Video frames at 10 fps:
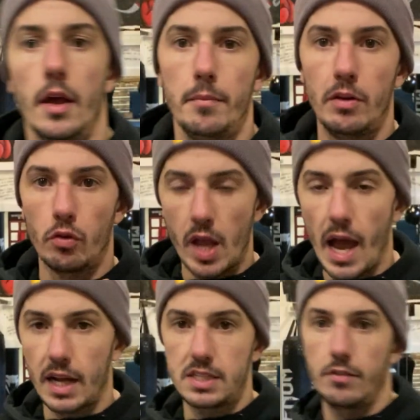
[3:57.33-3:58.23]
be
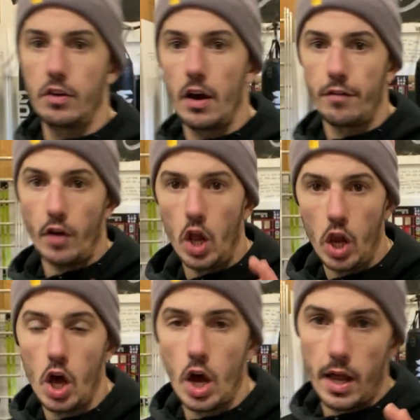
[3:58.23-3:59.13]
reactive enough,
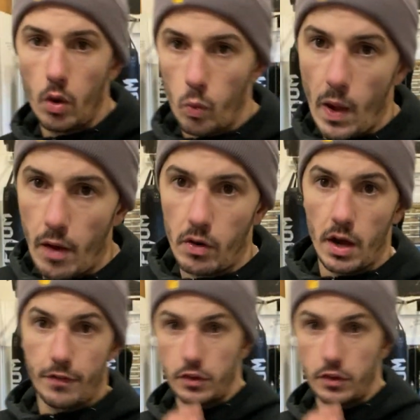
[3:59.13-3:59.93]
alert and aware enough